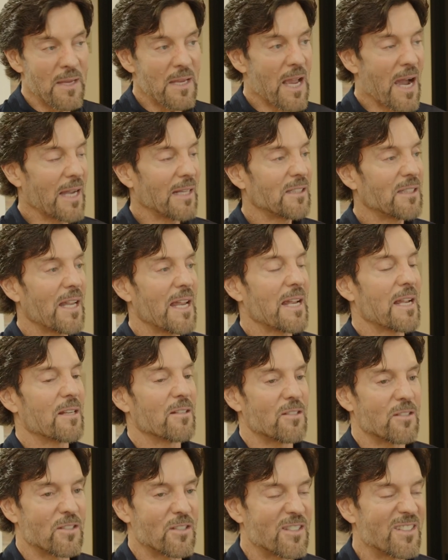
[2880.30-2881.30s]
I take
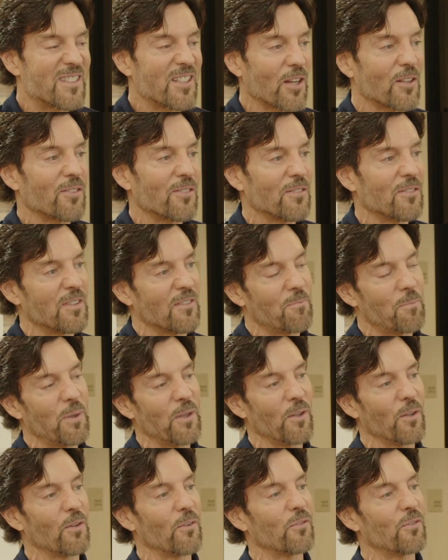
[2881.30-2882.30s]
dozens of
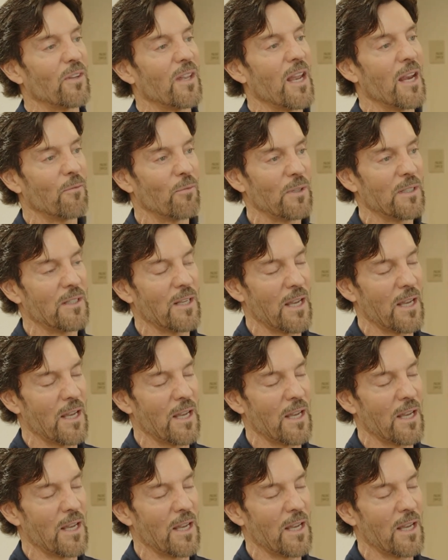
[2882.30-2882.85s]
pills every day.